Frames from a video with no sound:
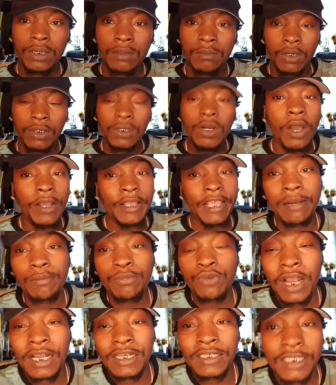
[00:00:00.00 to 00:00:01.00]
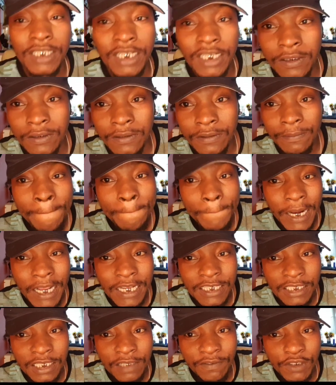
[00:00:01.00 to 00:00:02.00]
But don't get me wrong still you know
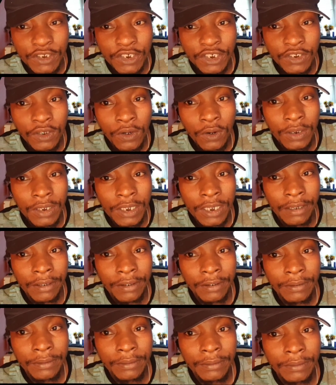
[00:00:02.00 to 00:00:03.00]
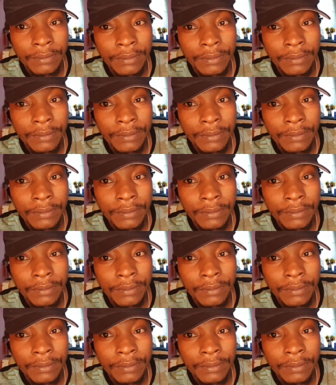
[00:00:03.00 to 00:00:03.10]
plastic fish is out there.